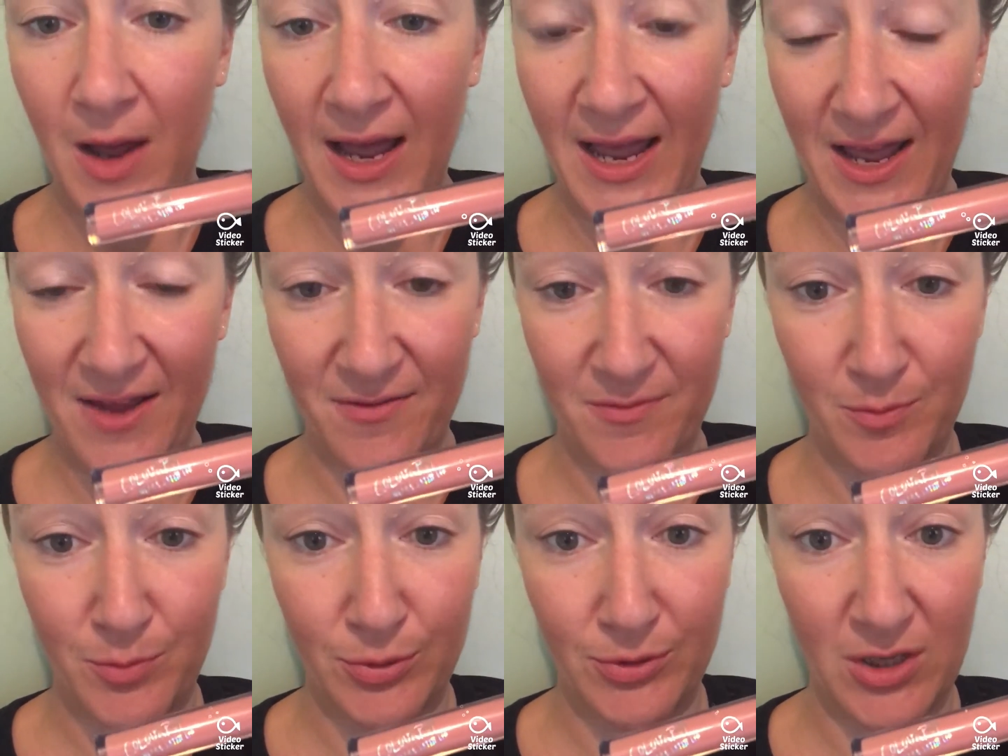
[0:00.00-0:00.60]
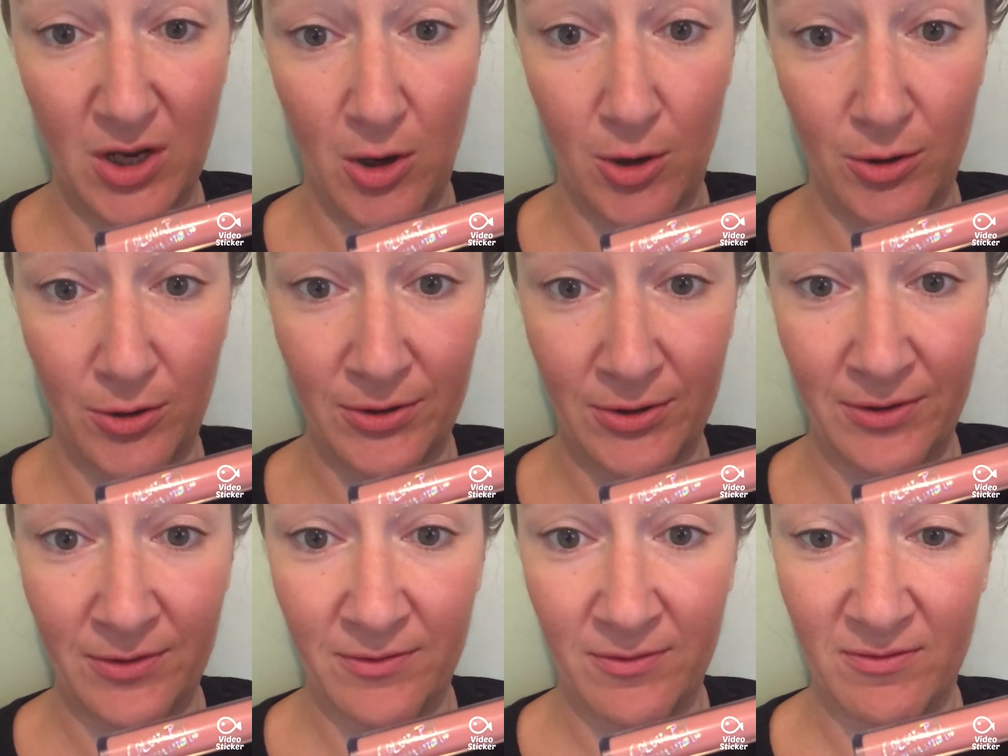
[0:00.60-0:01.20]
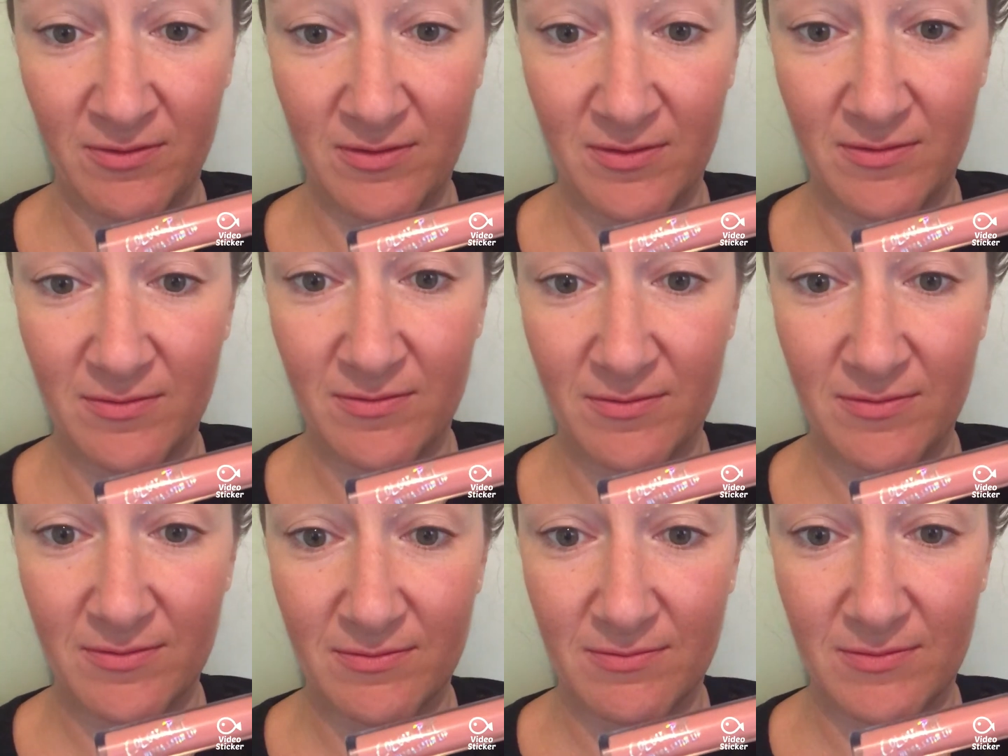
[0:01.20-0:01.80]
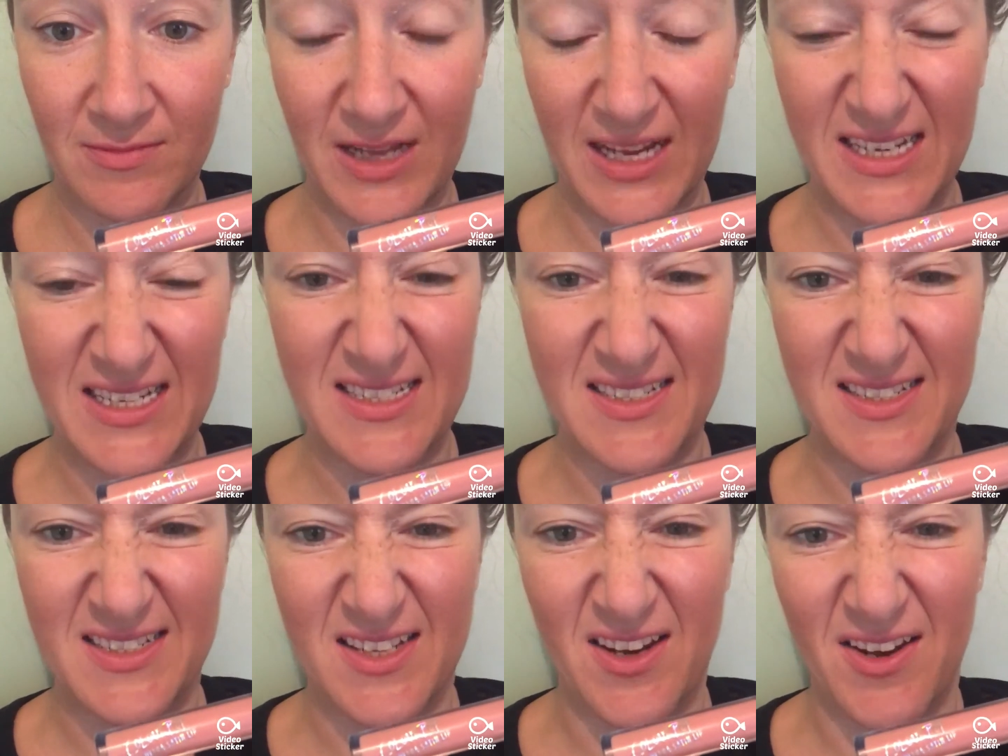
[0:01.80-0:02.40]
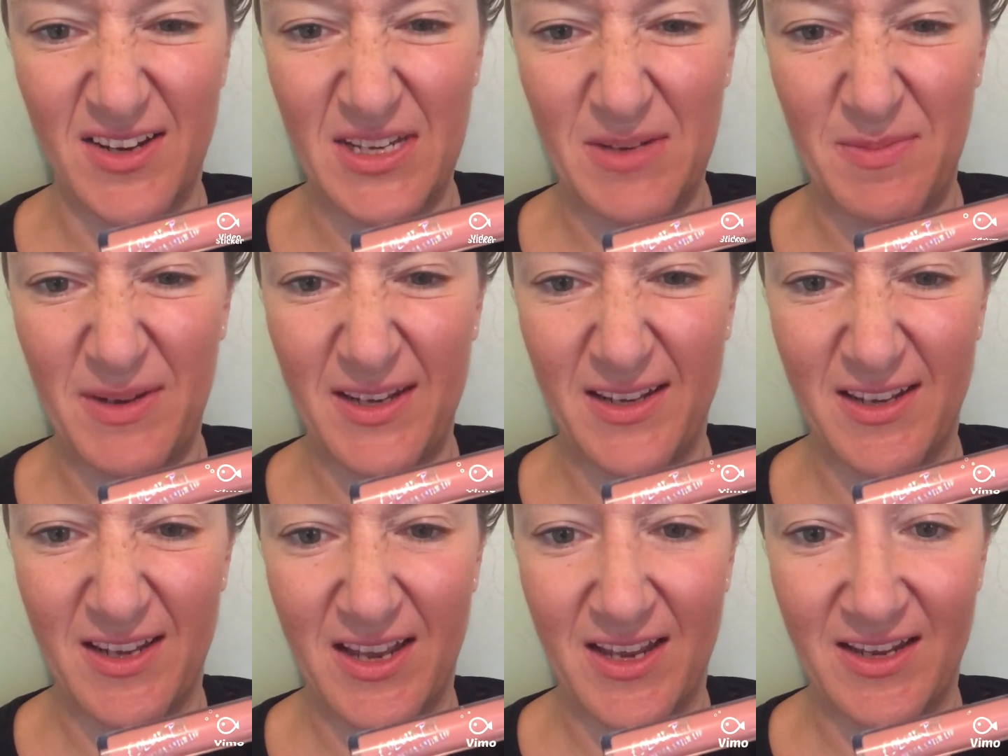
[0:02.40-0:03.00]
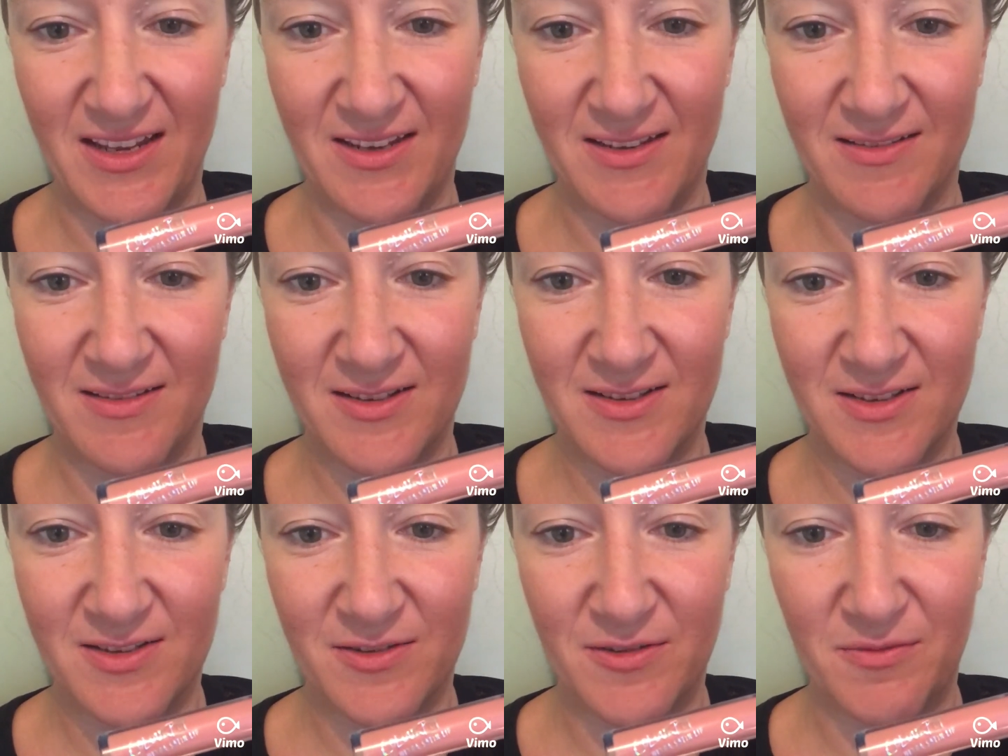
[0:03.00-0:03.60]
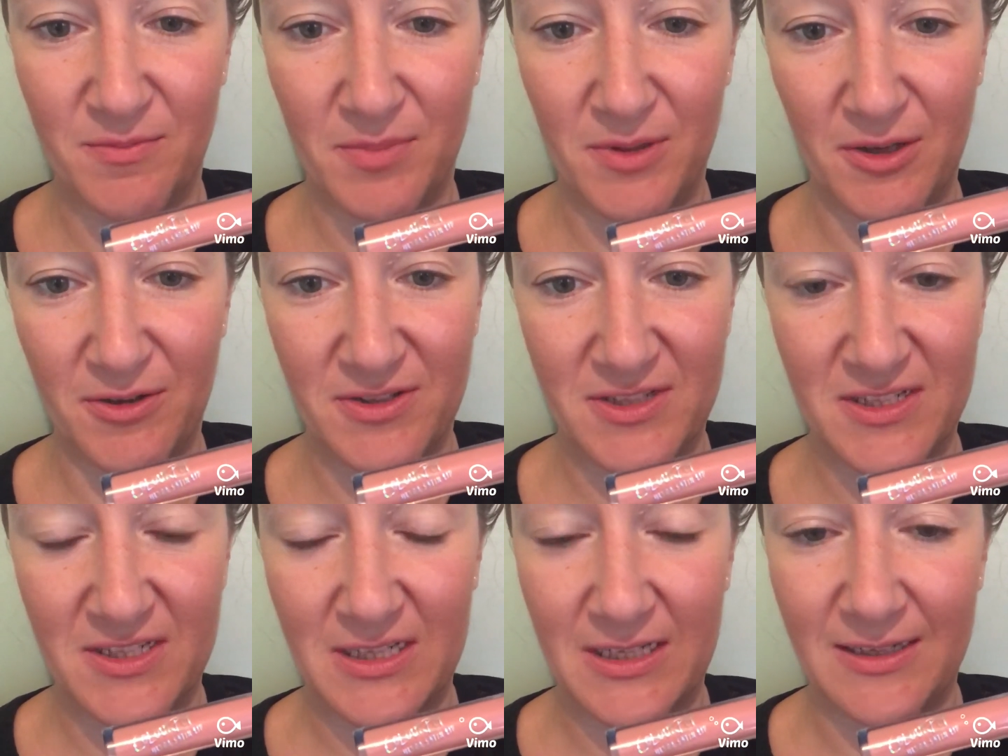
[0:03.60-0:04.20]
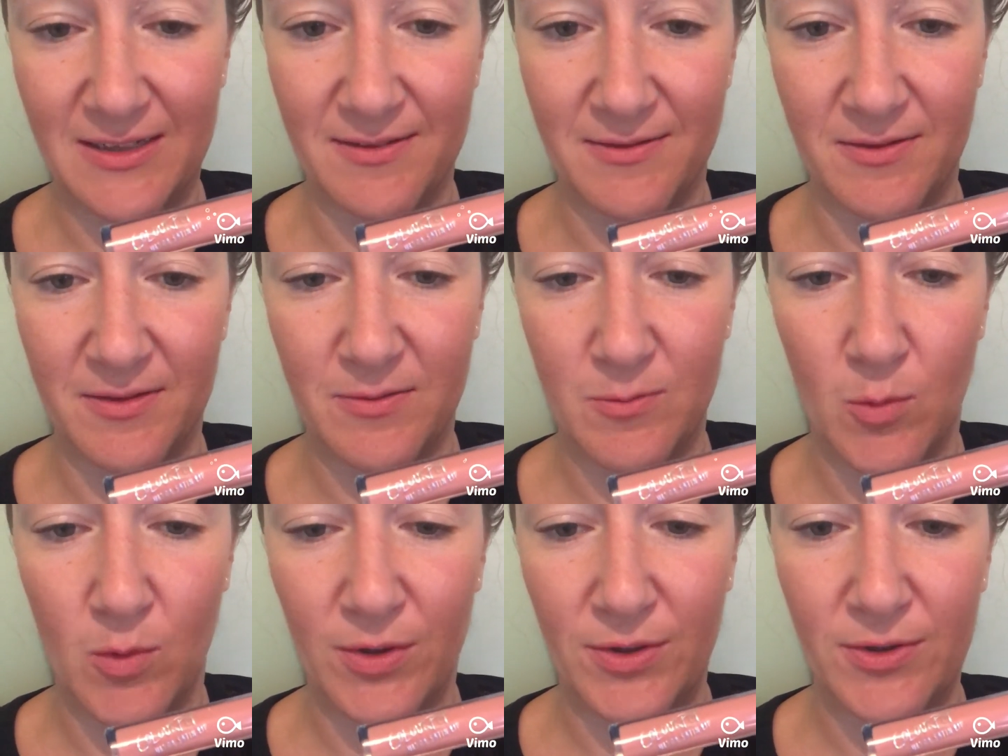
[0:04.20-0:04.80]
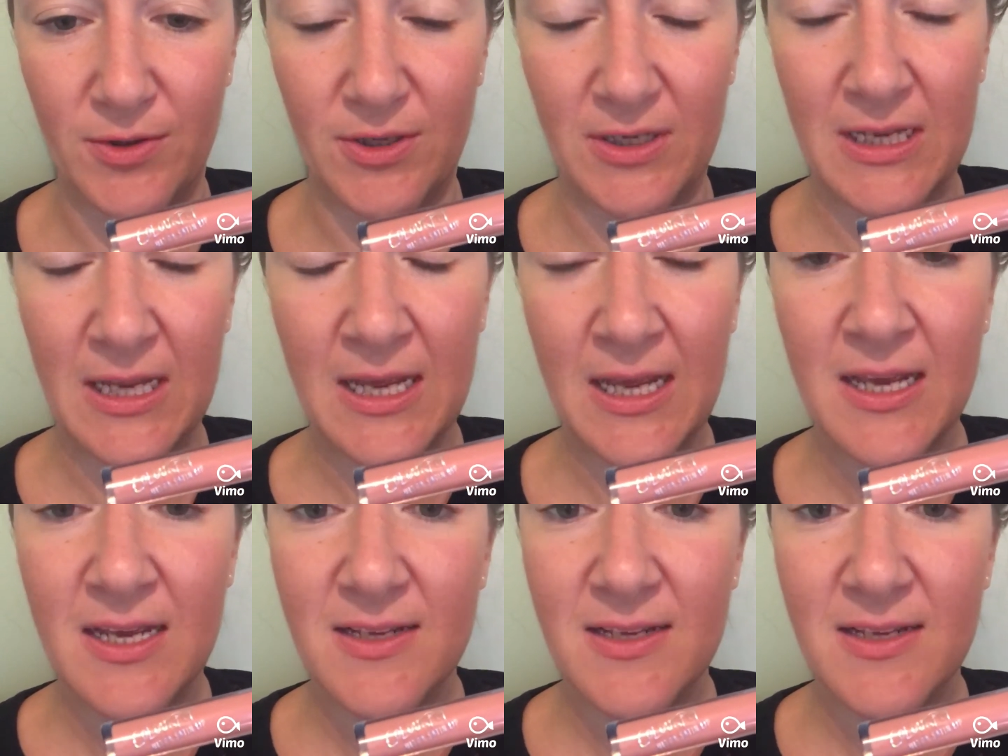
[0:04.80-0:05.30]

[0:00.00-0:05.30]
I have put it on like just a tiny bit and sort of blotted it and whatnot